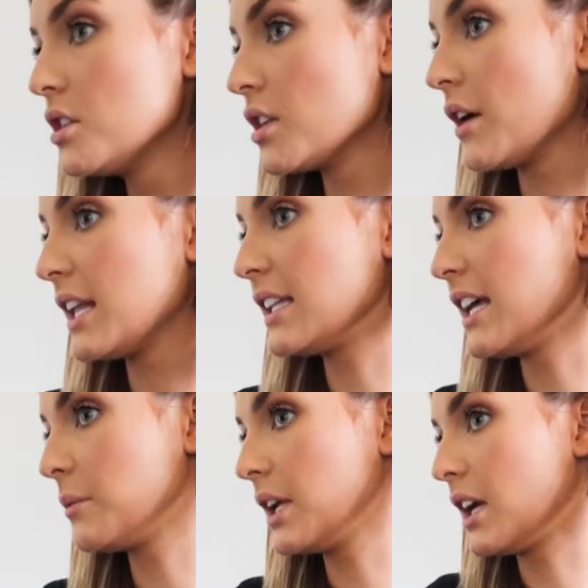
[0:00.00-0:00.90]
So, and at the
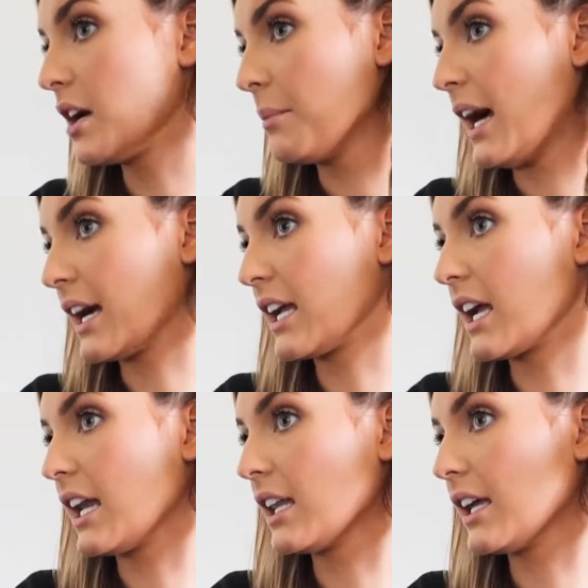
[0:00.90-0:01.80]
end we can come back and
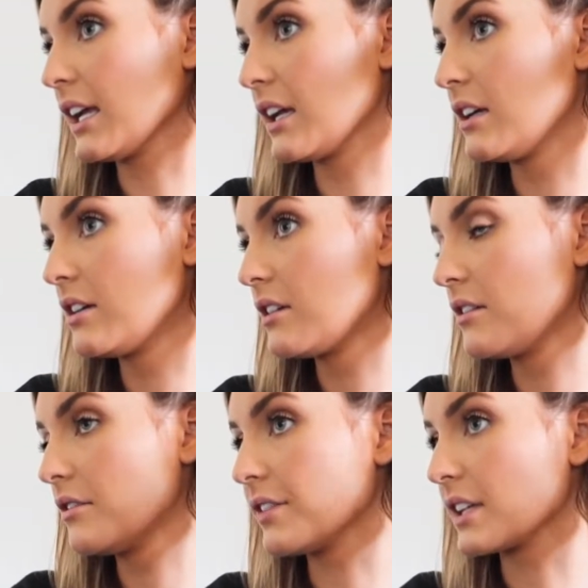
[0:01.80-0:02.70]
kind of like
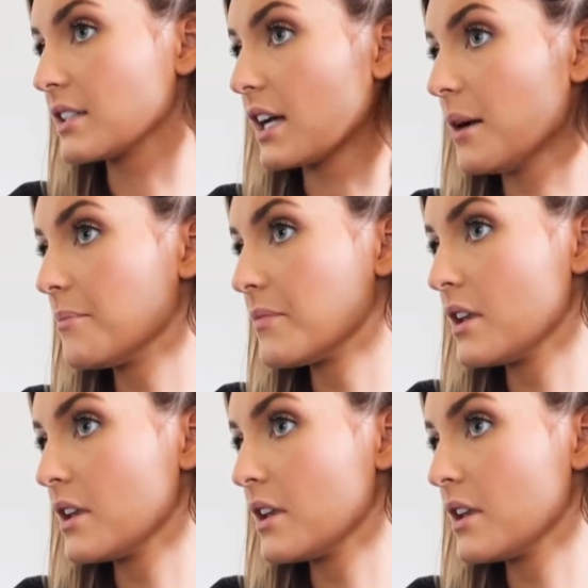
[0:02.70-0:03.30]
fix it up.